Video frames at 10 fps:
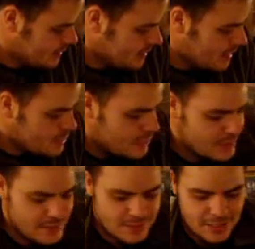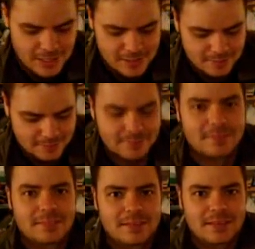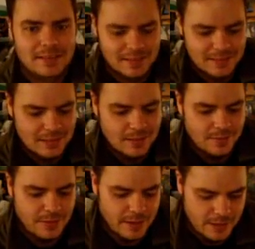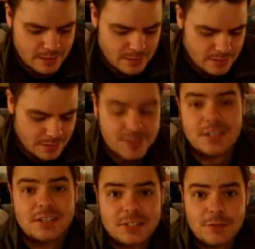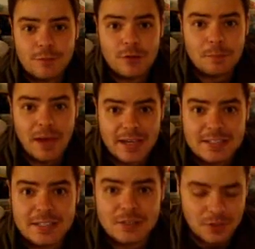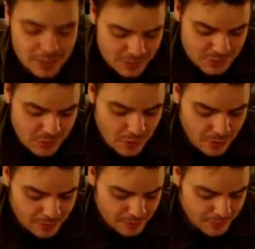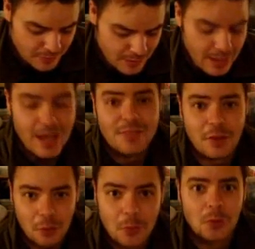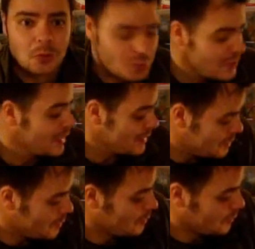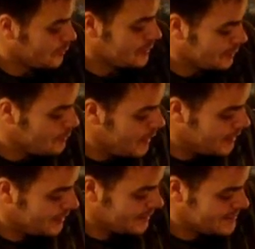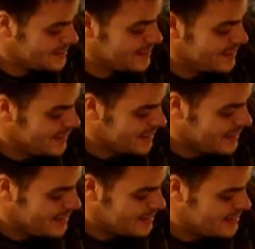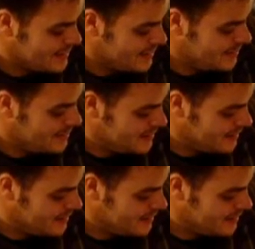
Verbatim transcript: and as you can see, there's six different paintings on each side and they're all really cool little paintings. So